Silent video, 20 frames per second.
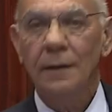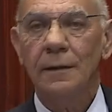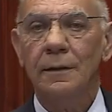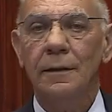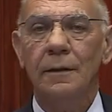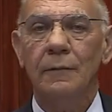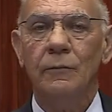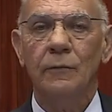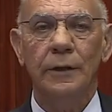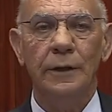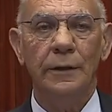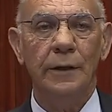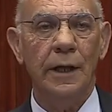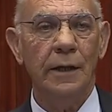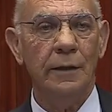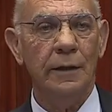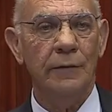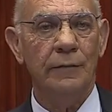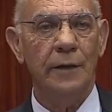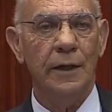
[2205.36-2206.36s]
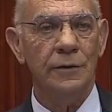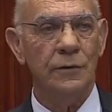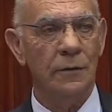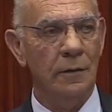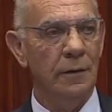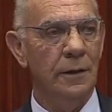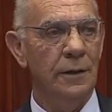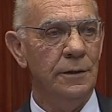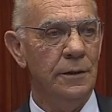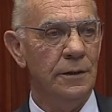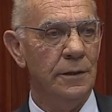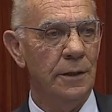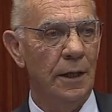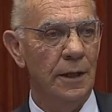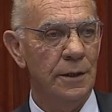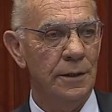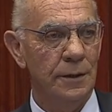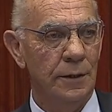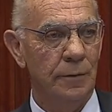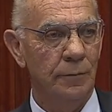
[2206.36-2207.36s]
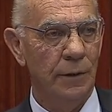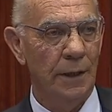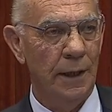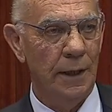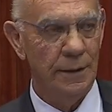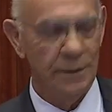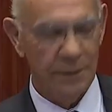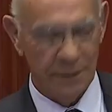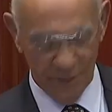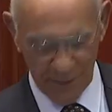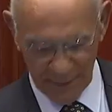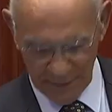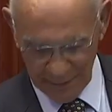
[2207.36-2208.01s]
that we now have that sort of legislation in place